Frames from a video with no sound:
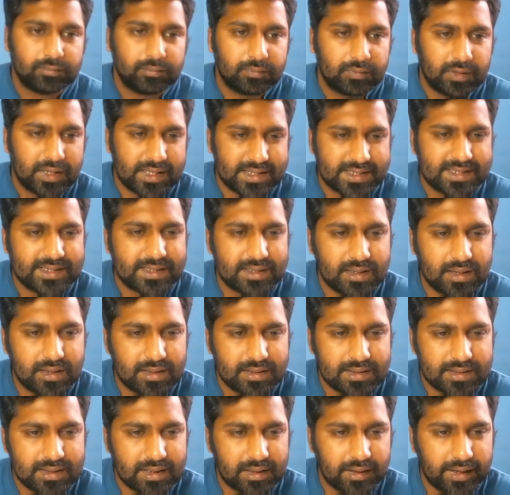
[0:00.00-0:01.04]
Let's
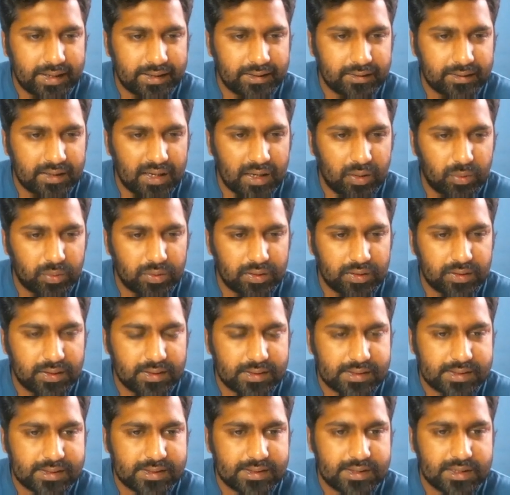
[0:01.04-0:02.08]
write down
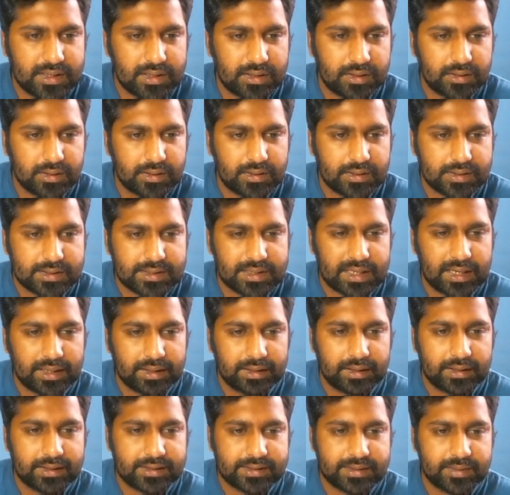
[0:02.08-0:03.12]
this
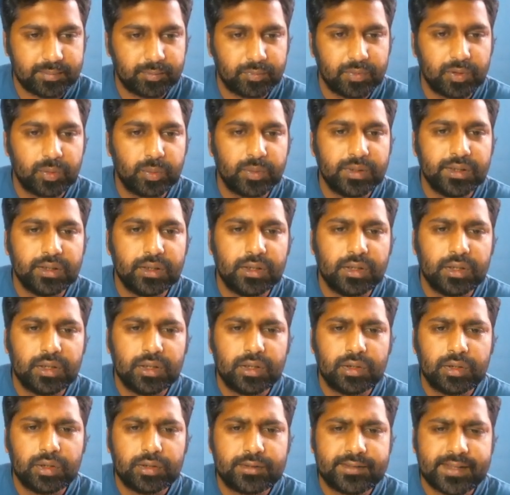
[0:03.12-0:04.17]
slightly simpler way.
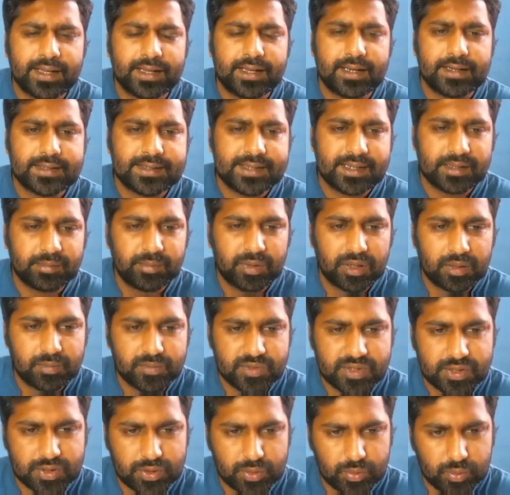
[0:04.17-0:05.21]
Second sec
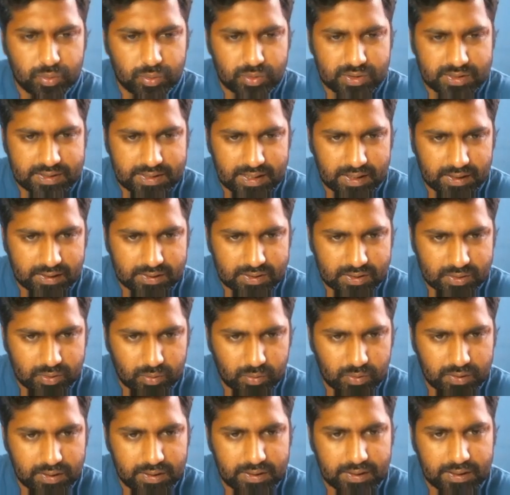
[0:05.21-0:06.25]
becomes 2 sec
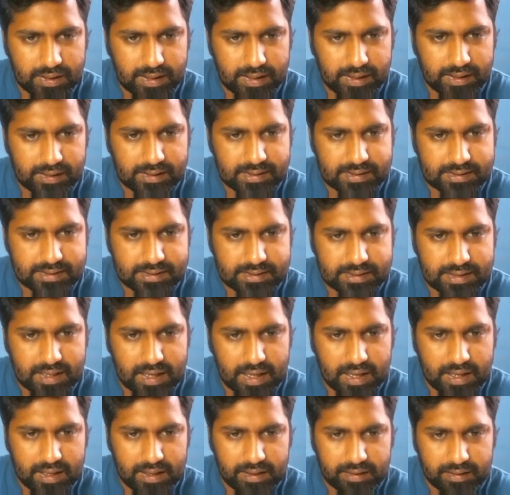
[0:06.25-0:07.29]
square x
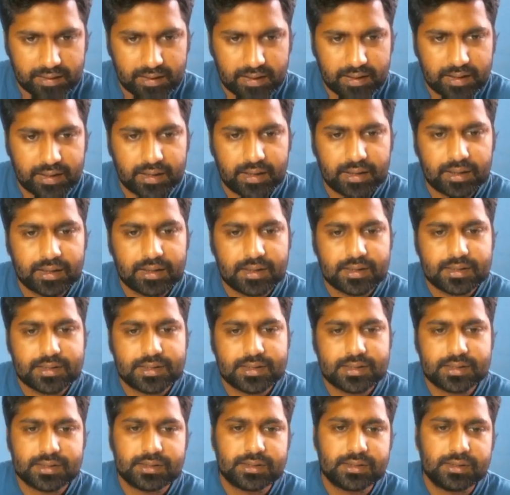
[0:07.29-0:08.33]
tan
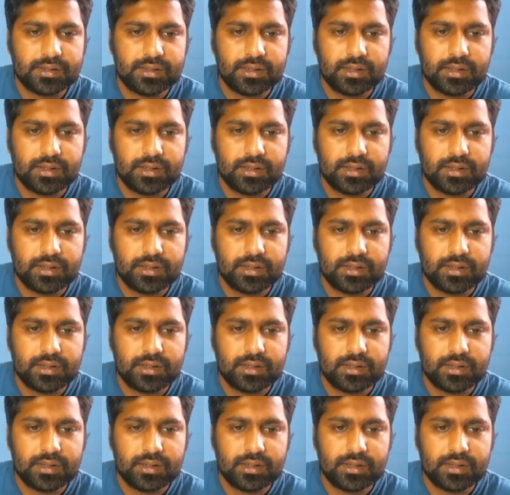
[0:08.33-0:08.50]
x.